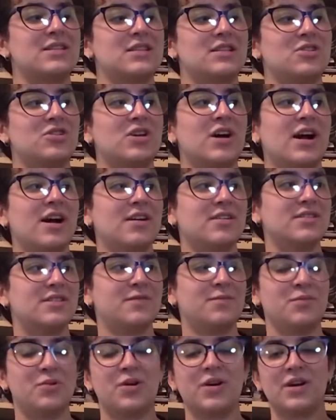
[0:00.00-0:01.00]
The Trials of
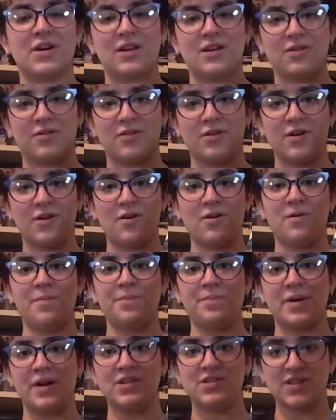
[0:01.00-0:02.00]
Morgan Crow
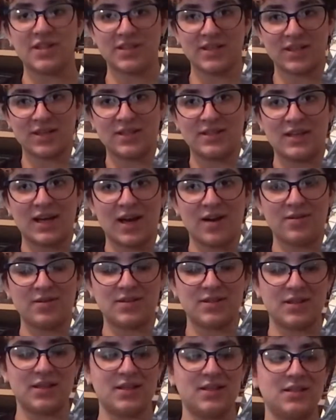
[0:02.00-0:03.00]
by Jessica Townsend,